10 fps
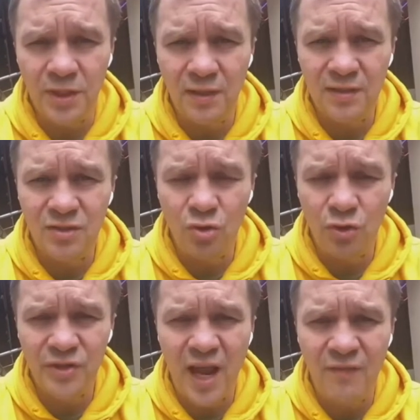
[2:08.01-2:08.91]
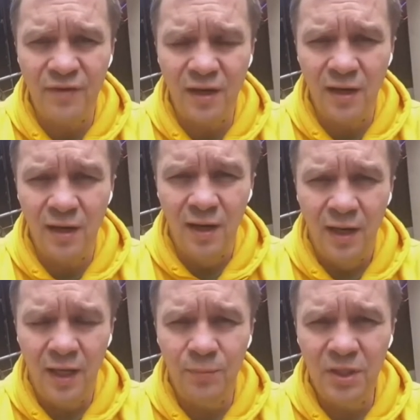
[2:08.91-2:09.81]
And this is North Africa
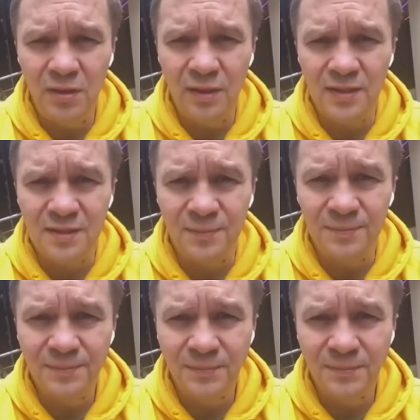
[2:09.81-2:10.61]
and Middle East.